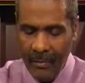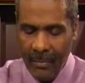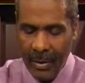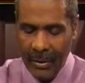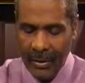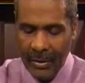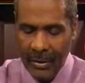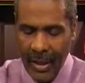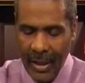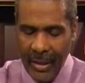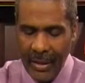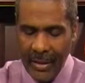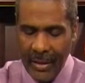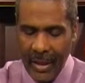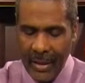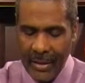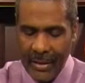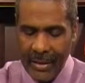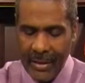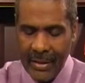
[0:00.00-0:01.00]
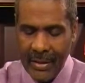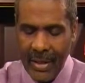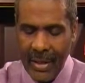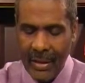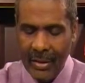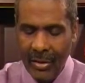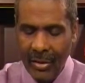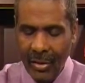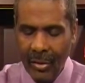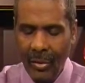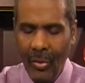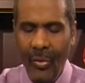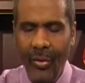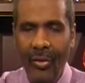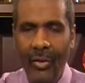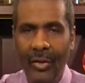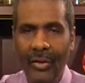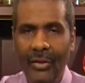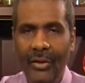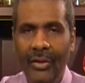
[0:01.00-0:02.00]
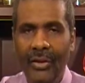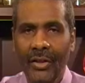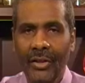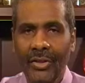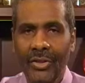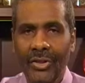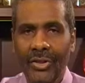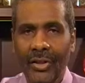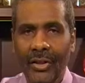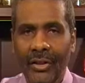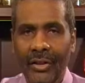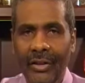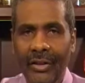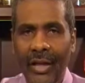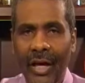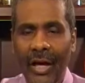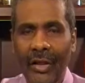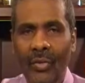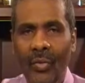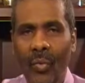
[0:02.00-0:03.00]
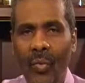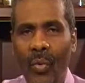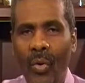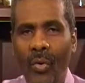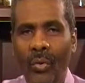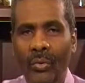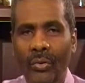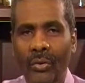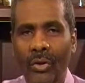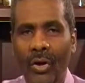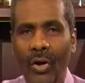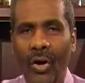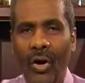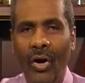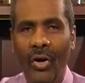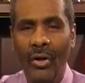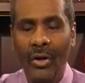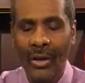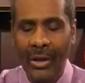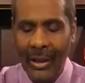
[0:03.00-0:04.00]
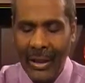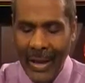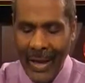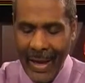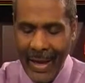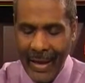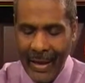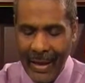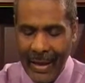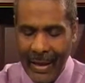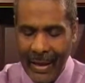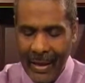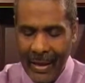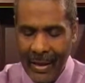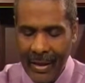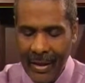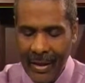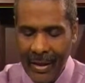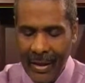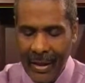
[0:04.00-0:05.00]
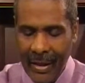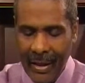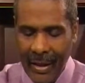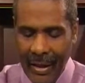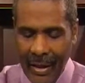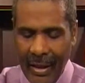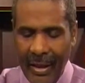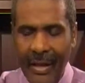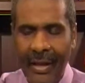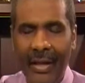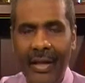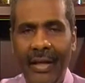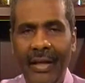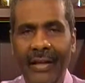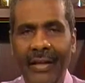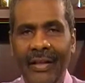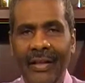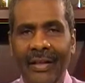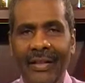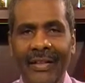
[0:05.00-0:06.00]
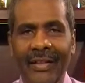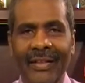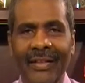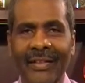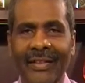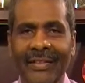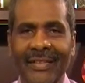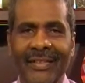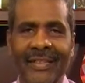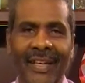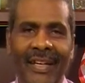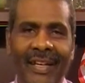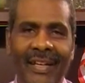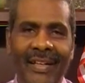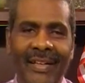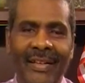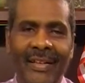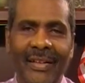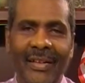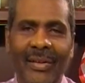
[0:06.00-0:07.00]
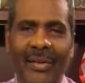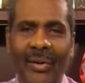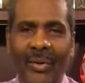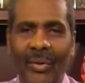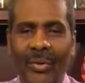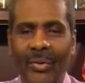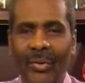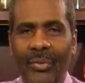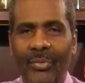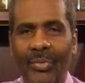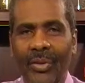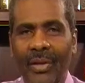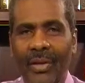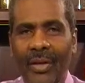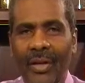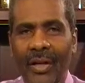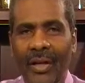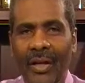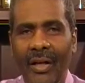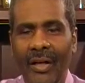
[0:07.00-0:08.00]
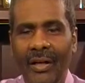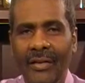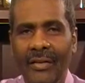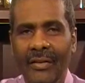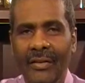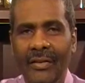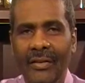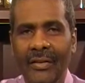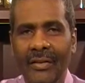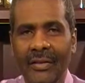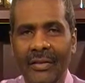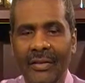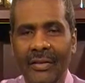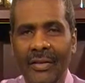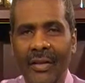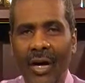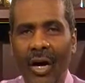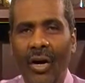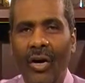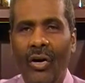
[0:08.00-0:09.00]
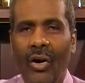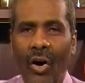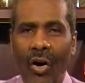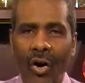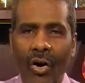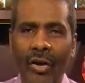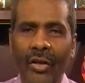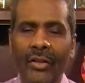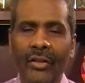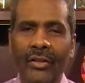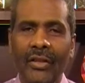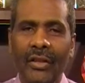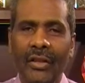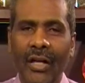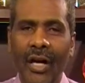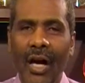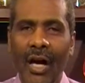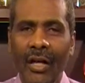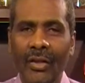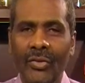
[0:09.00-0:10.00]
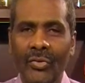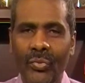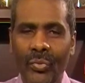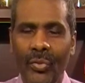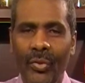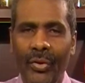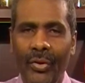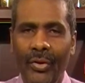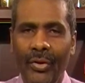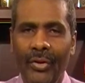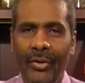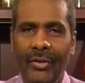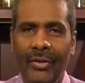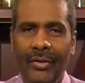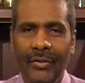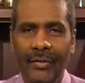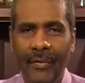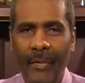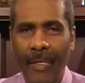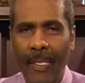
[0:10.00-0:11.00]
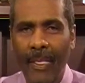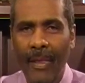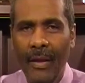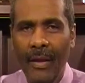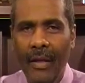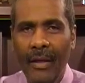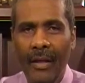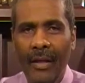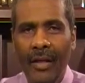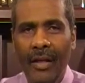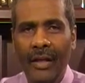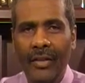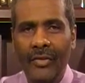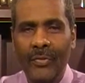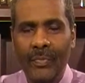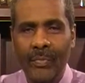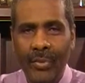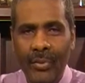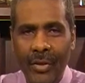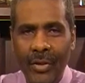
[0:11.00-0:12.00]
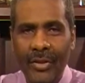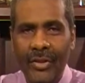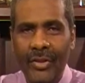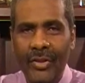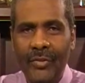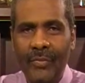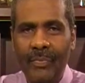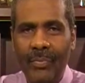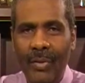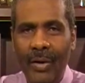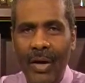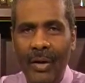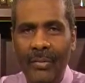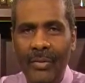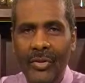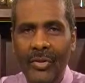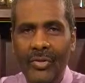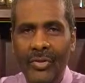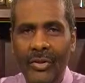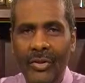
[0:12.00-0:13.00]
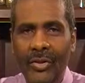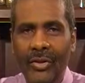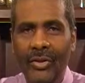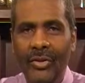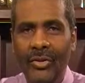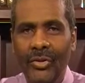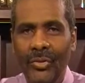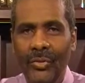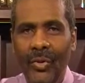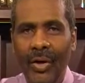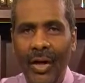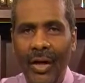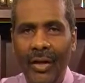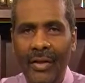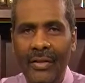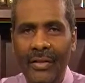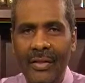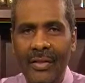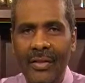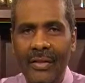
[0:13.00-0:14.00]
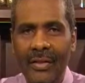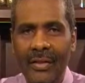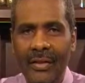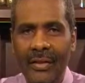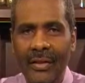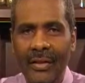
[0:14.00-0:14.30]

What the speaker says: but they that seek the Lord shall not want or lack any good thing. Glory be to God. According to God's word, his precious promise to us